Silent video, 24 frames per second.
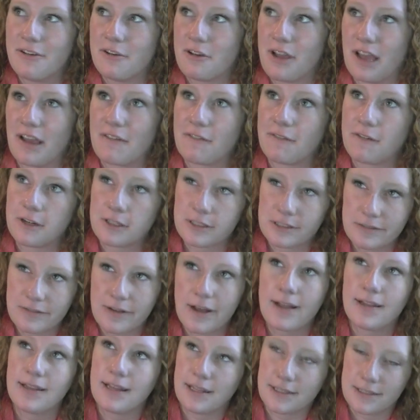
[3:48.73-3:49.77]
okay, first of
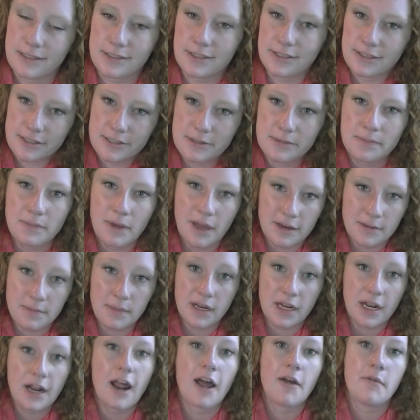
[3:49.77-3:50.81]
all, let's just
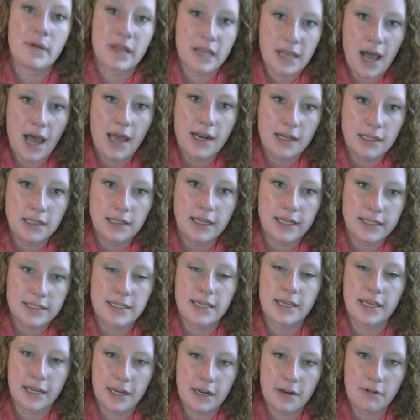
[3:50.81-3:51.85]
admit it. I've been kind of
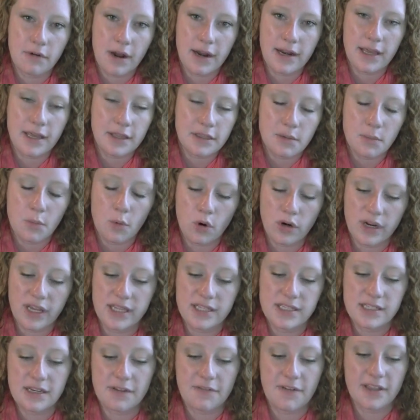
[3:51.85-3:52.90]
lazy getting ready in the morning
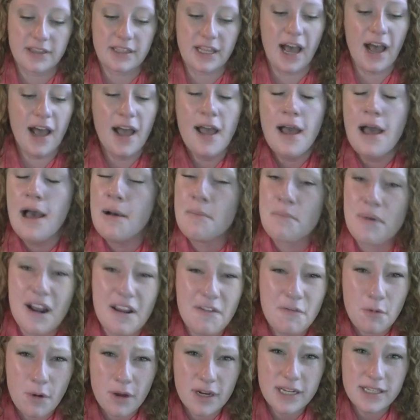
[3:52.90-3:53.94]
and stuff like that. But
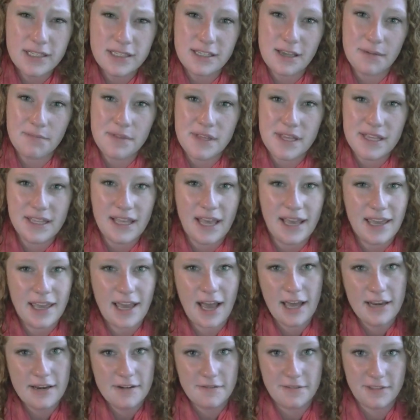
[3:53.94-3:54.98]
I've wanted something like
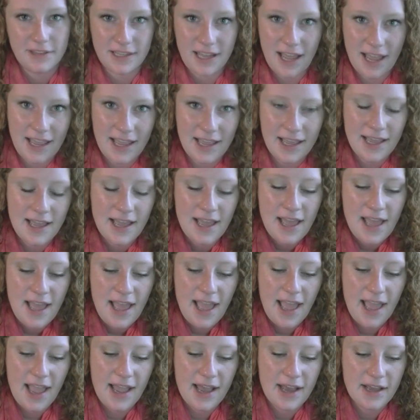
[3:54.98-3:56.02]
kind of light
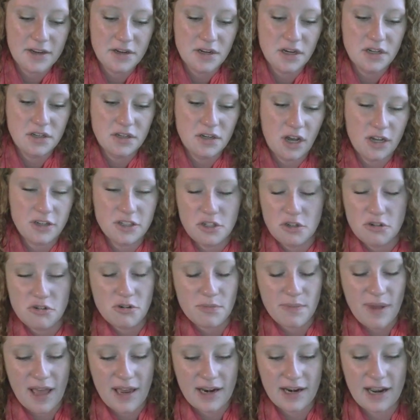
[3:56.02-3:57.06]
and not too
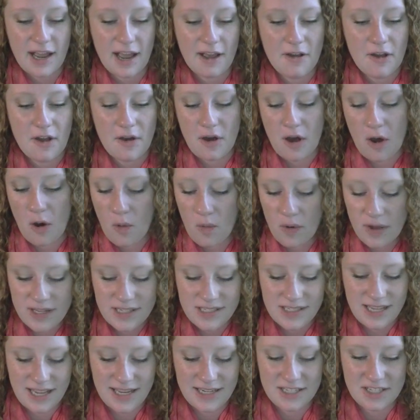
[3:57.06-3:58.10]
dramatic. I
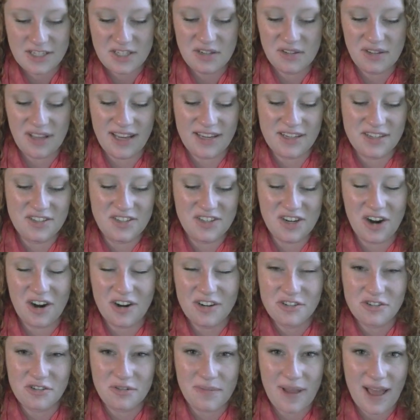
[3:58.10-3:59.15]
always like to do like
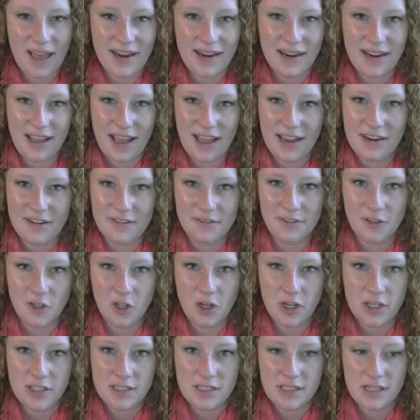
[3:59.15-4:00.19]
dark dramatic kind of
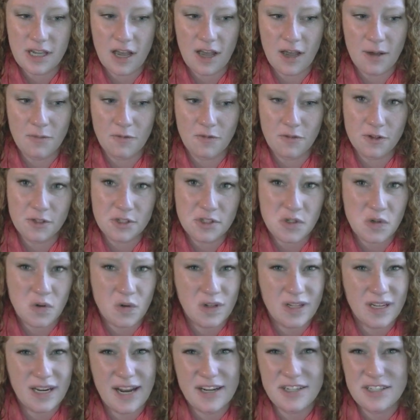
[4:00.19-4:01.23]
looks for
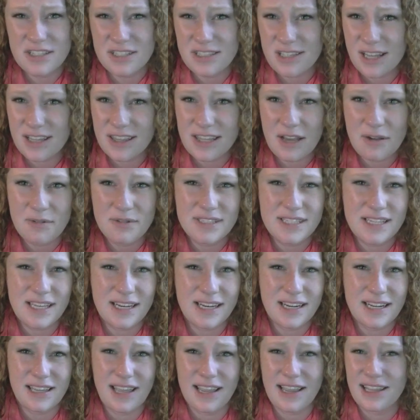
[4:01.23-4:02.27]
school, and I just thought that was
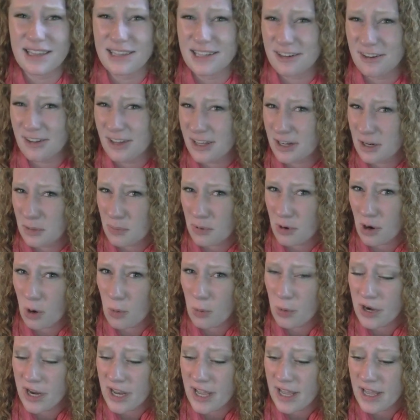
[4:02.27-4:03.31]
getting like a little
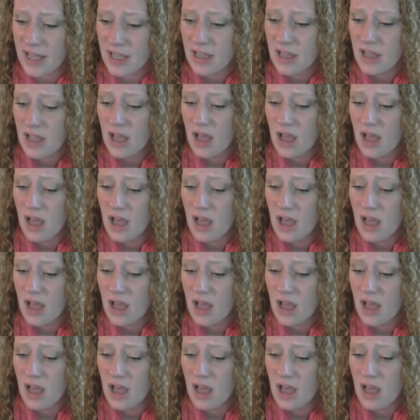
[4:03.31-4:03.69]
inappropriate.